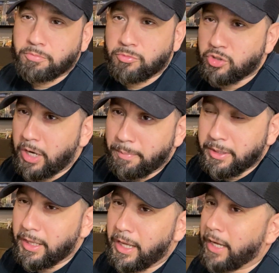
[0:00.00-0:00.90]
Drop me
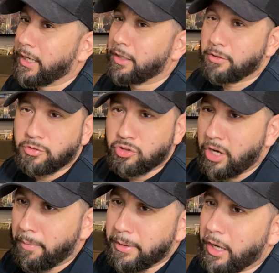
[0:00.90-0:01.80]
a like,
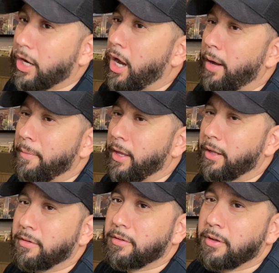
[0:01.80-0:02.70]
drop me a
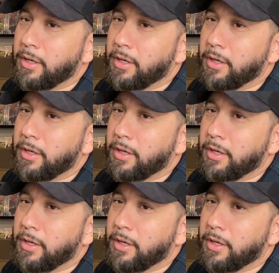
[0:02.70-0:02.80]
comment.